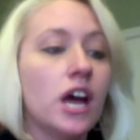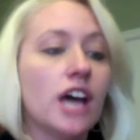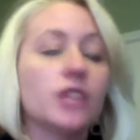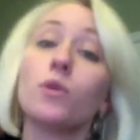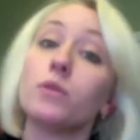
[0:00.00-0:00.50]

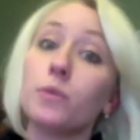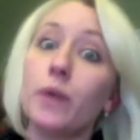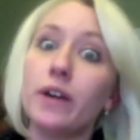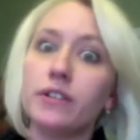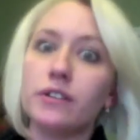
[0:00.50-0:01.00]
The warmer
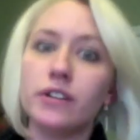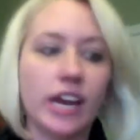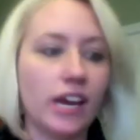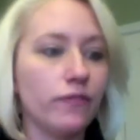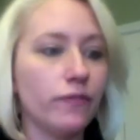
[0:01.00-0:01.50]
weather
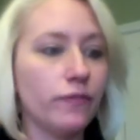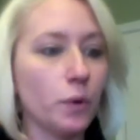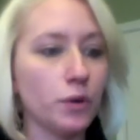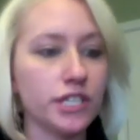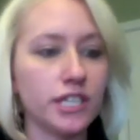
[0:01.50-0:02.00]
can
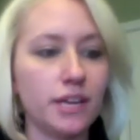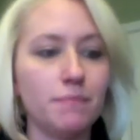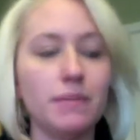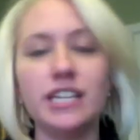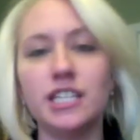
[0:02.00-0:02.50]
force
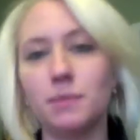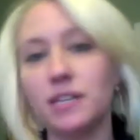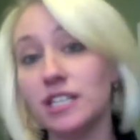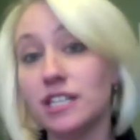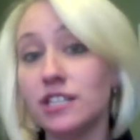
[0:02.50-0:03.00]
many
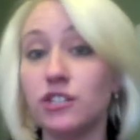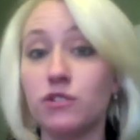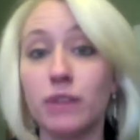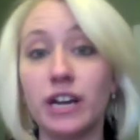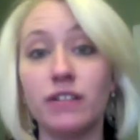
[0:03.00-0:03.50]
species to
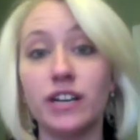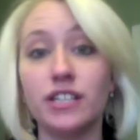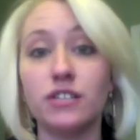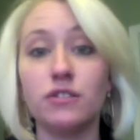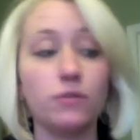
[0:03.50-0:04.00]
migrate
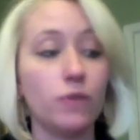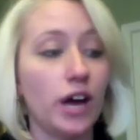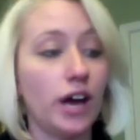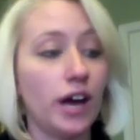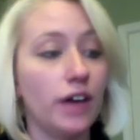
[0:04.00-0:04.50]
to
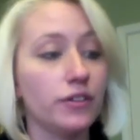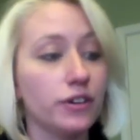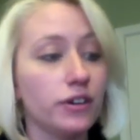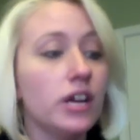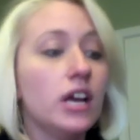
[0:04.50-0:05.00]

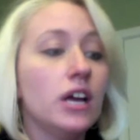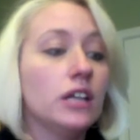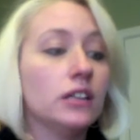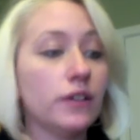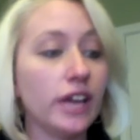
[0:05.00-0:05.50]
other
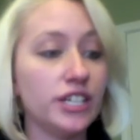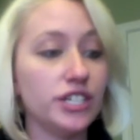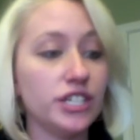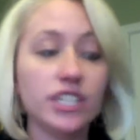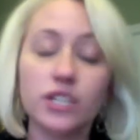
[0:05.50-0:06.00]

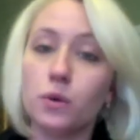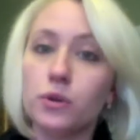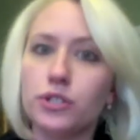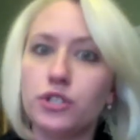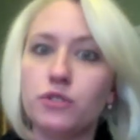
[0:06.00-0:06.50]
locations in order
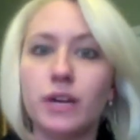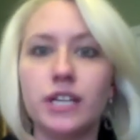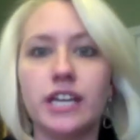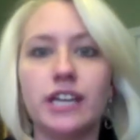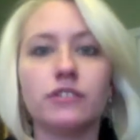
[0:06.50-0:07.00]
to
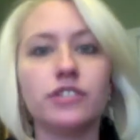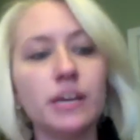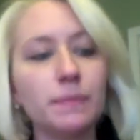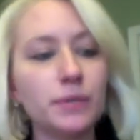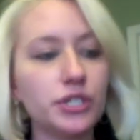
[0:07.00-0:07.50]
maintain their
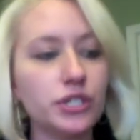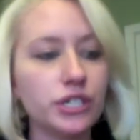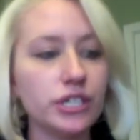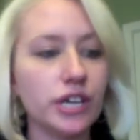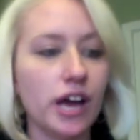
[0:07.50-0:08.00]

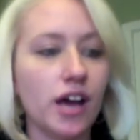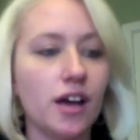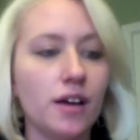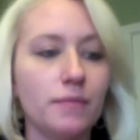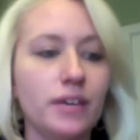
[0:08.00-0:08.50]
temperature,
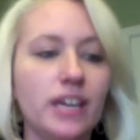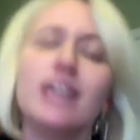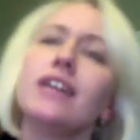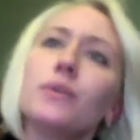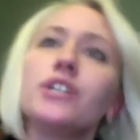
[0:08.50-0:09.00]

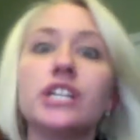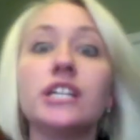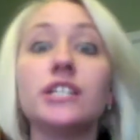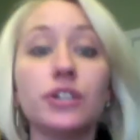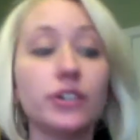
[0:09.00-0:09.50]
which
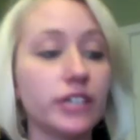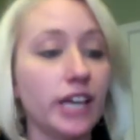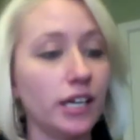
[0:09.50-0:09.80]
in turn can